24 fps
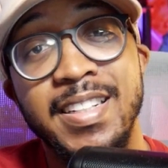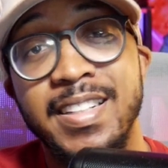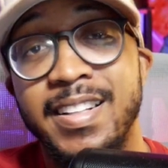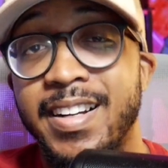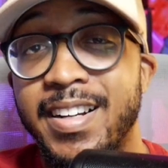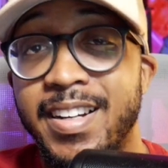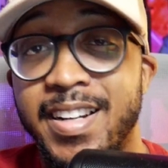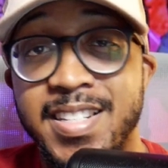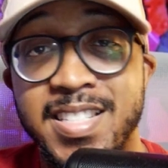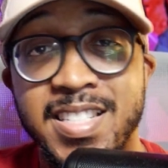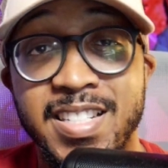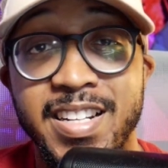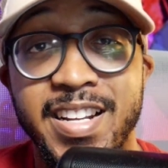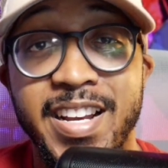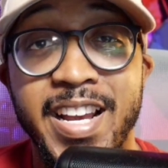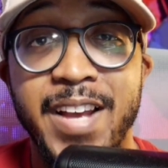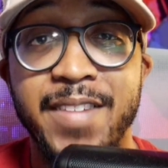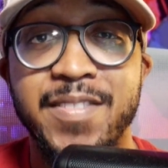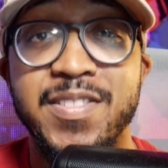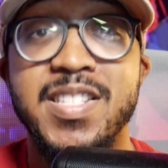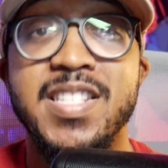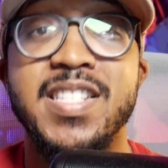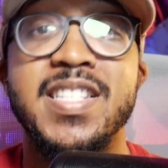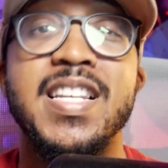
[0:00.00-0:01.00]
Like I said, I
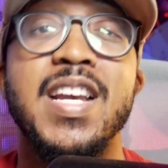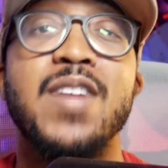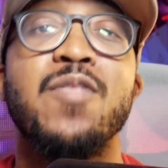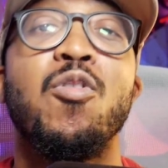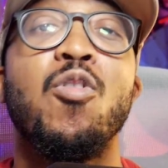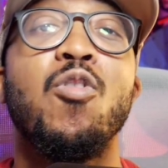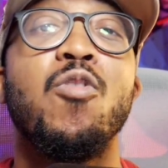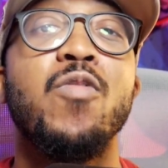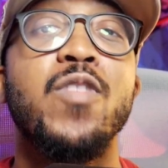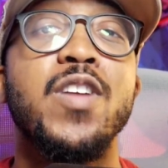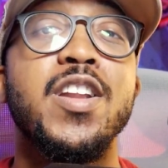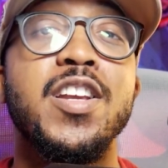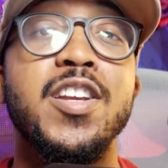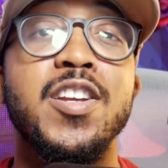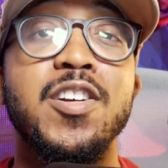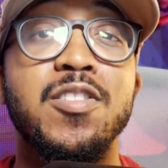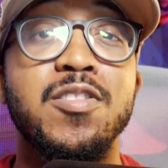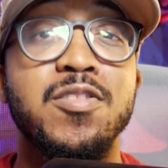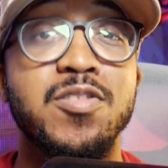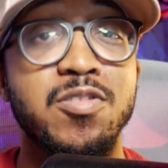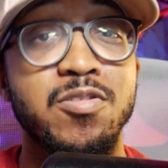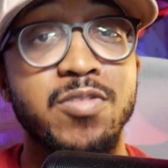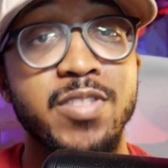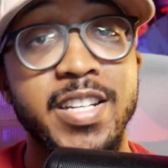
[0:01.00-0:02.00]
have several
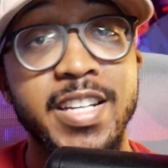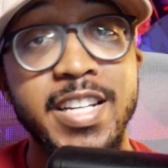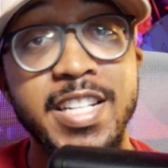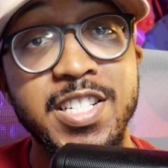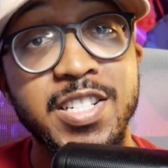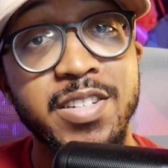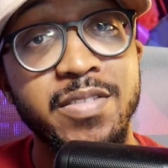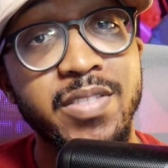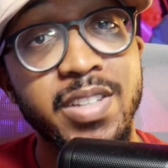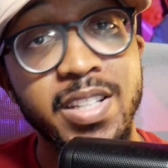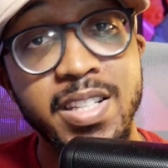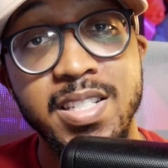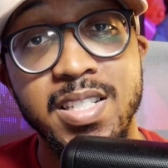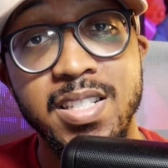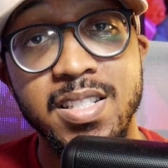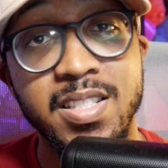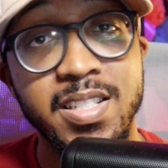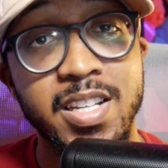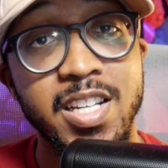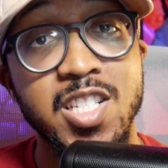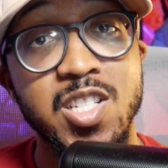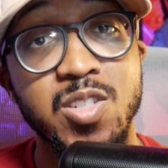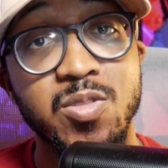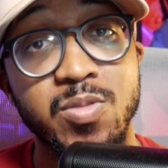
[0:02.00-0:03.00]
videos on each of these
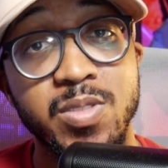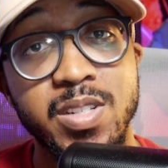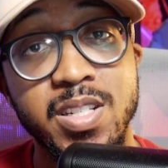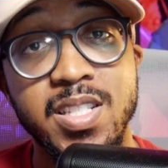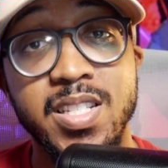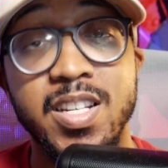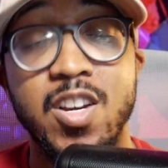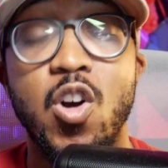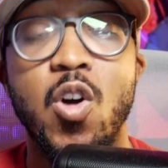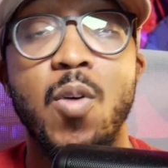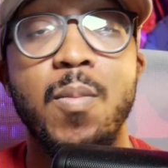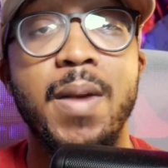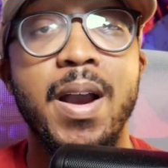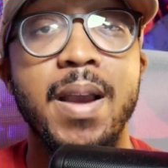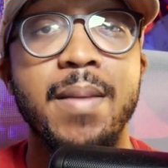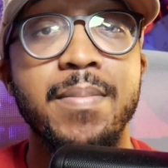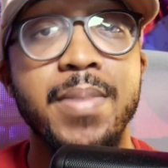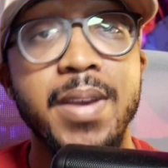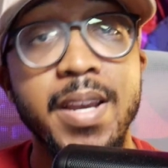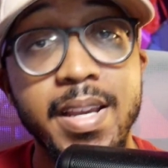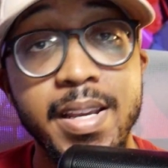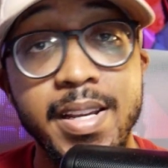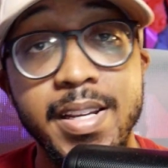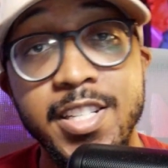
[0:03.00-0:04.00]
accessories on my
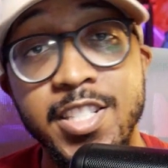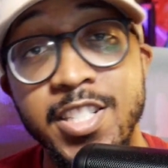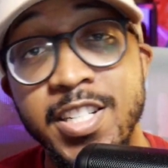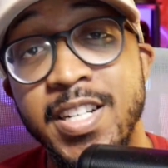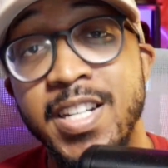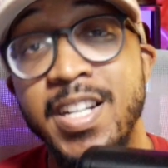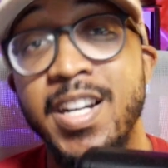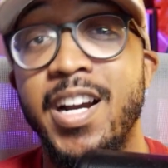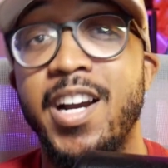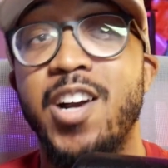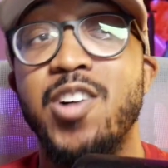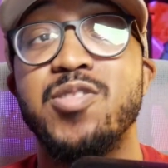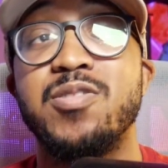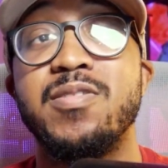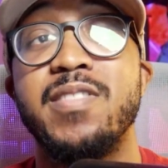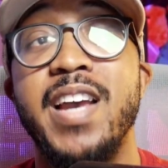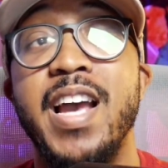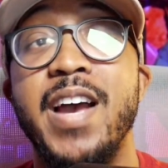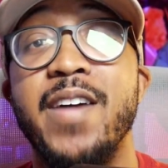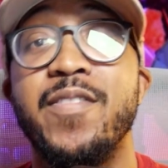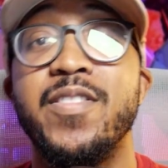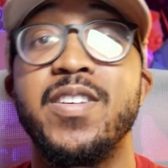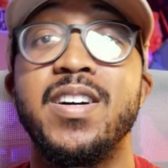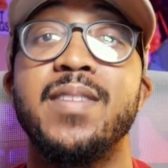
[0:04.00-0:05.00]
page. I also
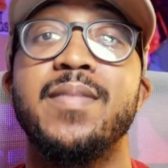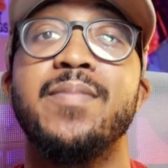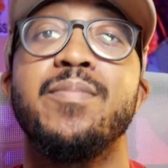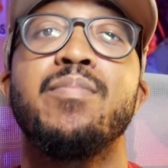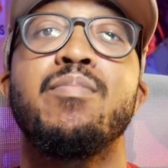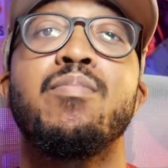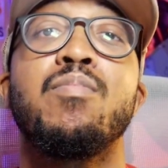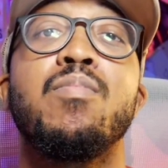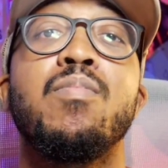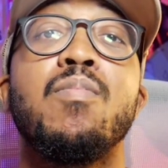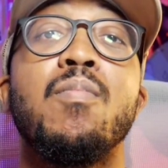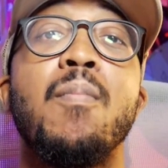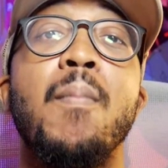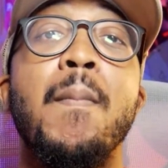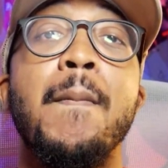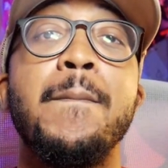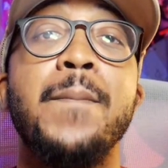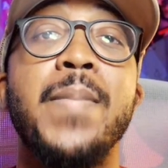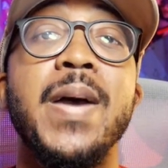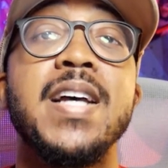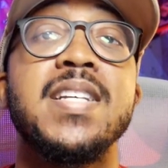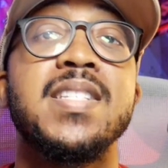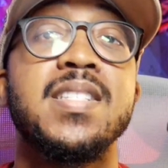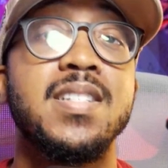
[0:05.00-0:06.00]
have a
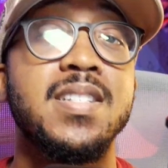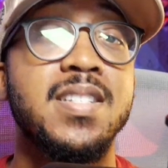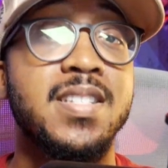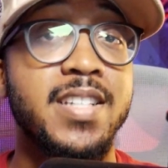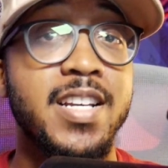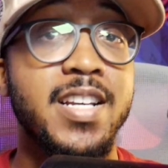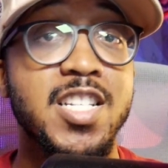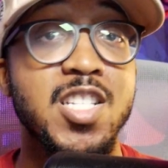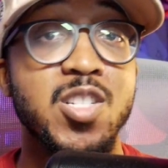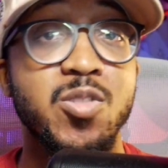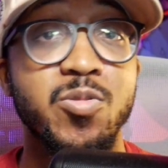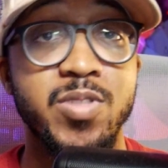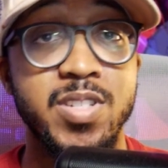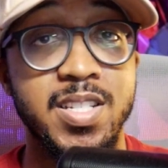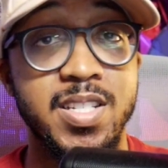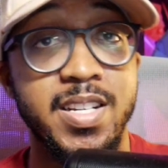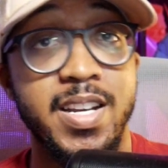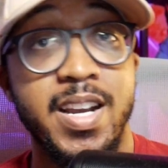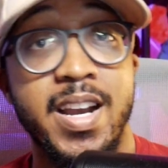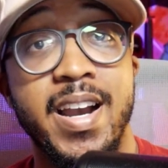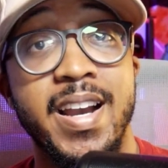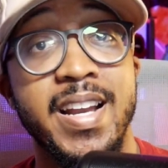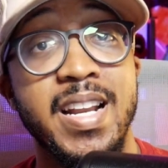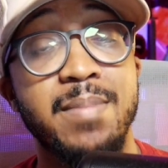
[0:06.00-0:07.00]
best accessories
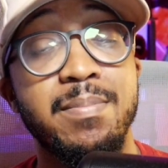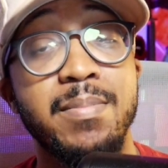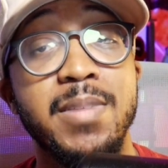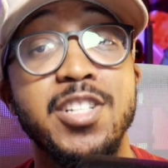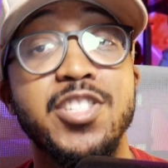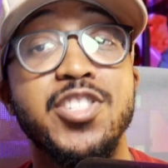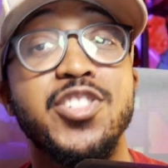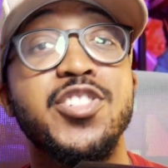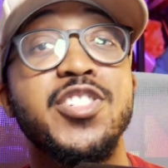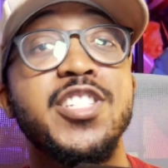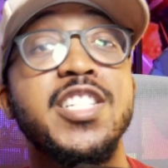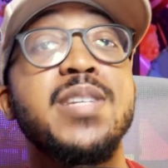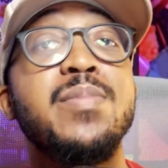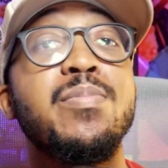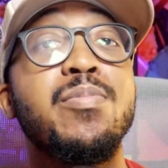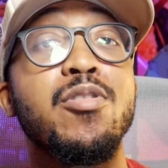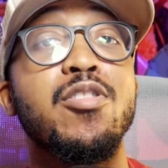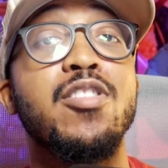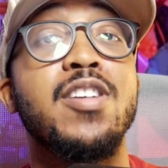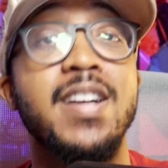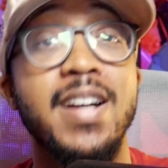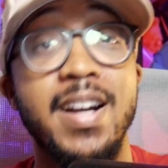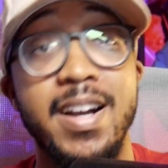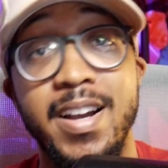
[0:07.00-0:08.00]
guide, a much cheaper
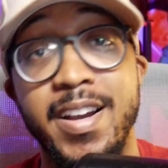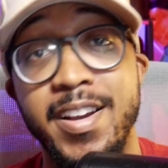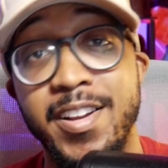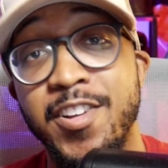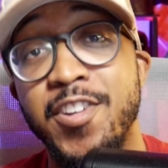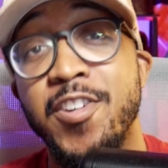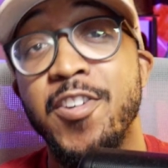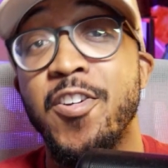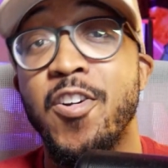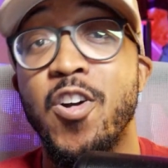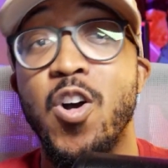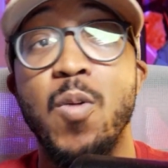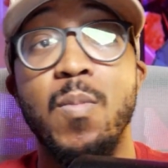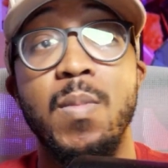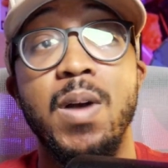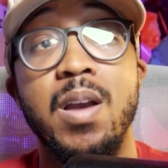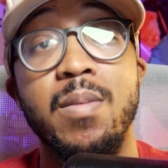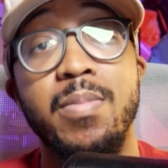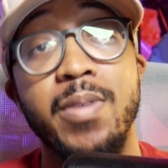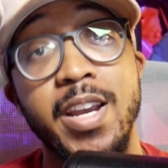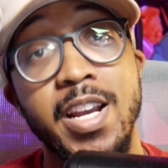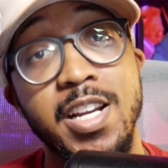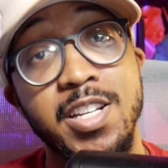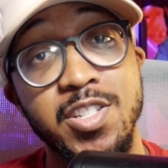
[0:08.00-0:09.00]
guide on my
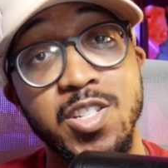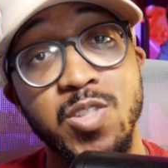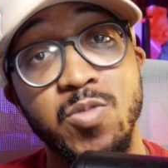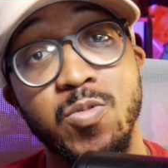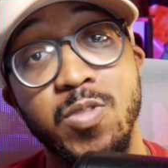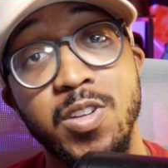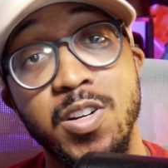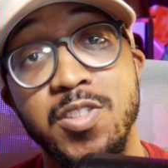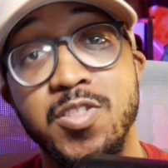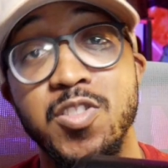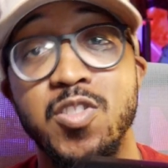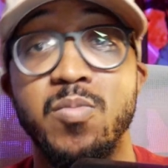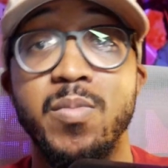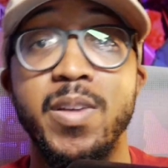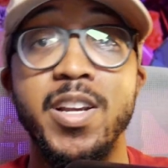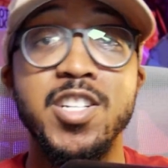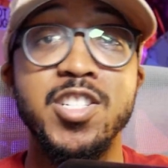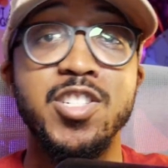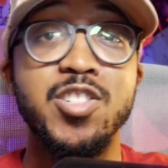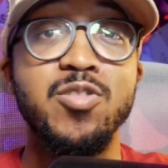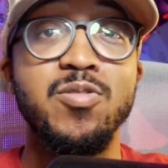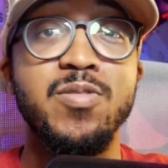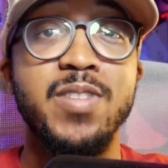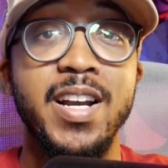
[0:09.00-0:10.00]
page as well. So make
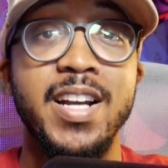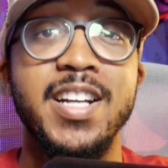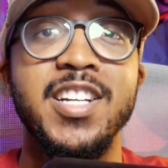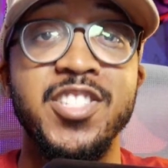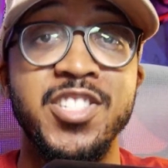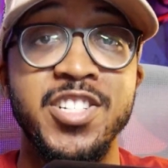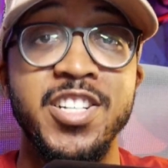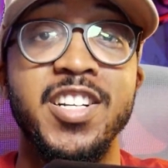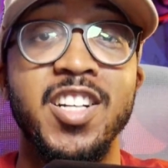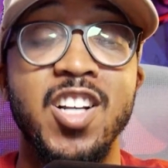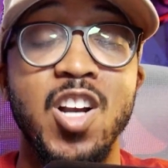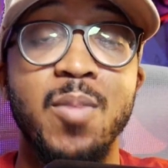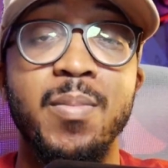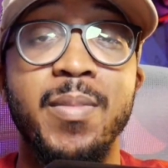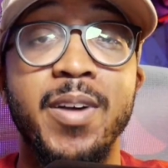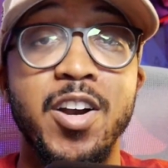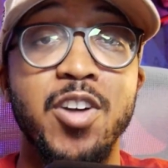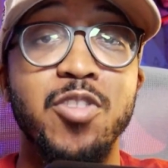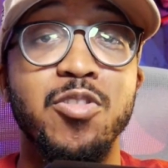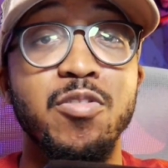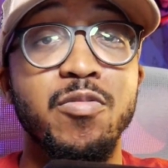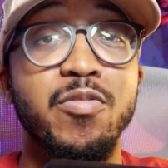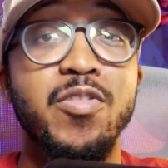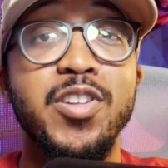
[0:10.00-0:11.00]
sure you guys check out my
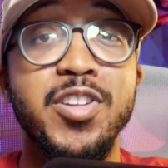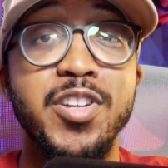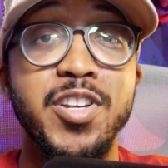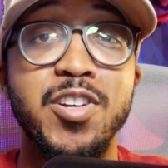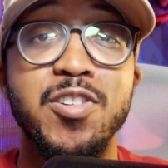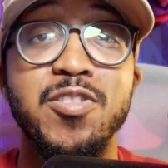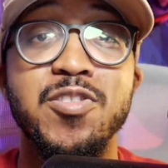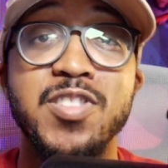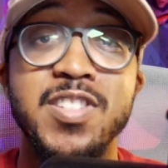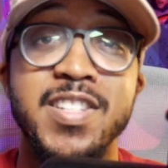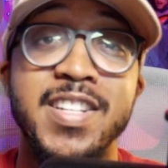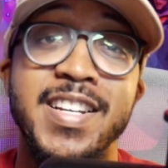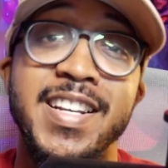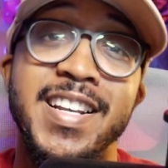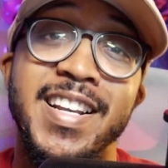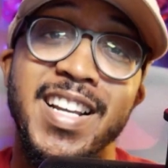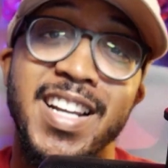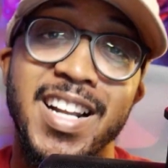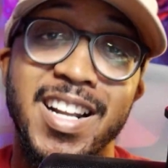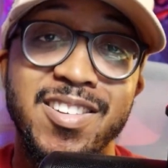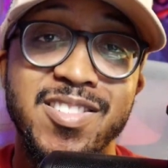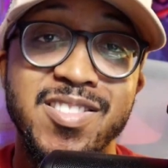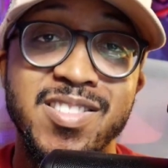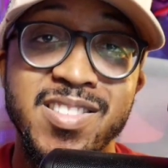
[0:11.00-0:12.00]
other videos, and
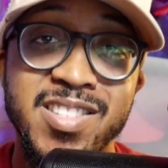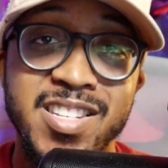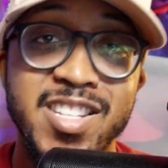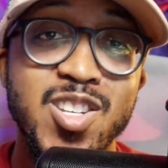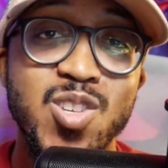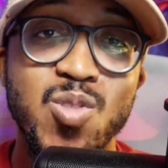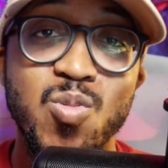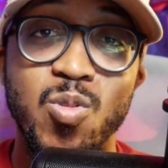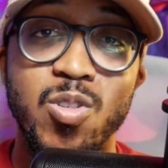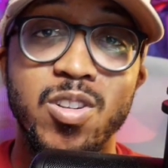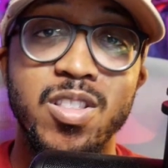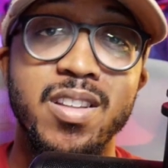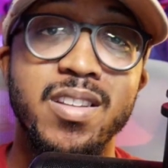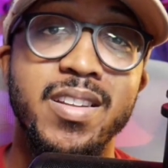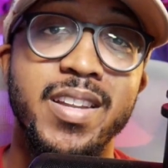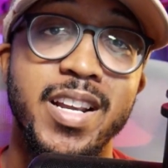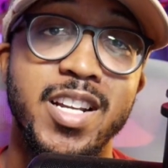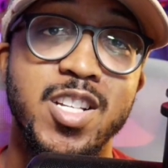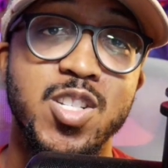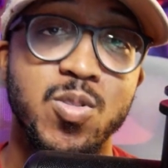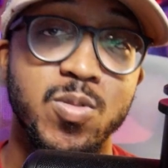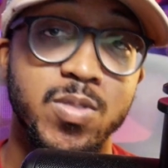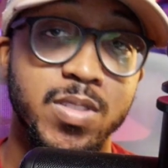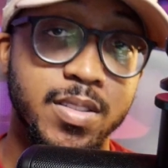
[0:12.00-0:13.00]
I'll see you on the
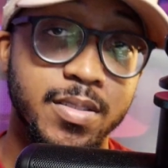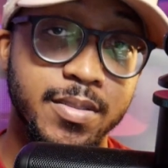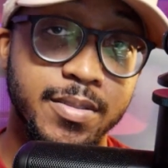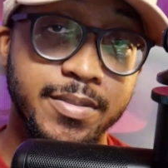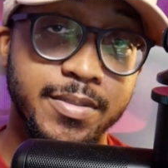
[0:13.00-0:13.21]
next one.